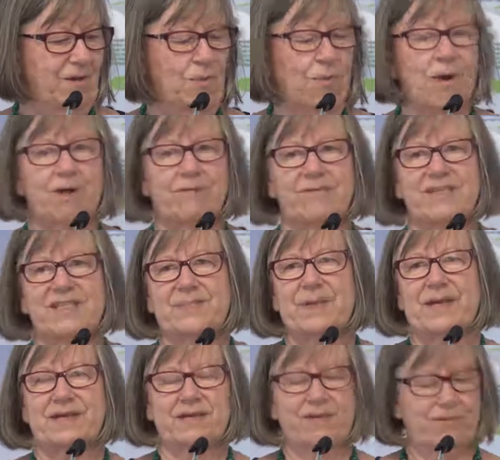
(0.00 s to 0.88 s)
while
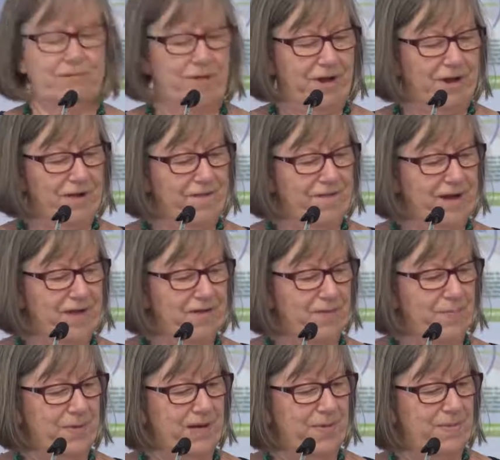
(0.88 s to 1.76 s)
respecting the right of
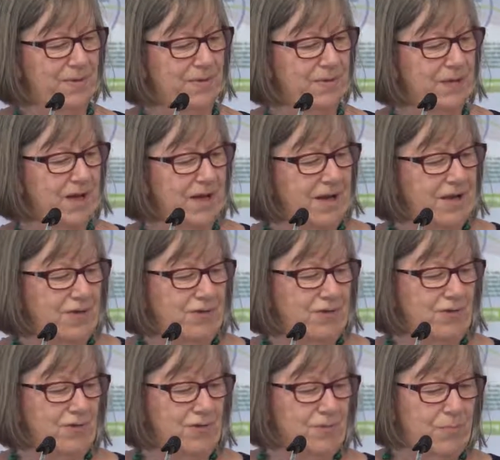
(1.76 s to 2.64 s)
other people
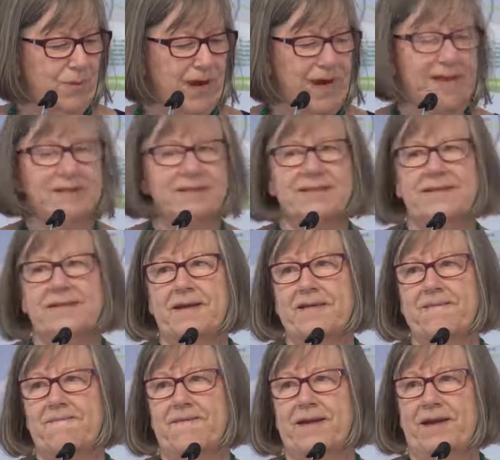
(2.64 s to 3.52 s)
to practice
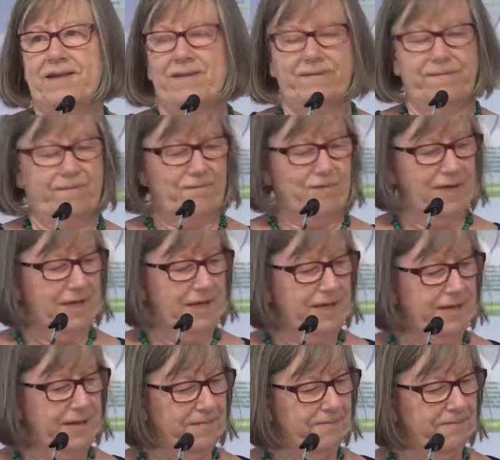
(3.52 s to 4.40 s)
their faith
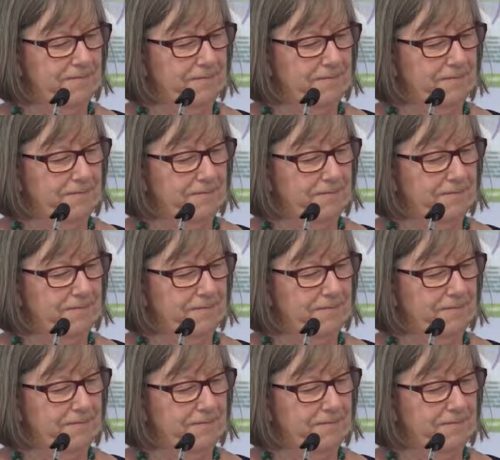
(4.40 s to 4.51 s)
freely.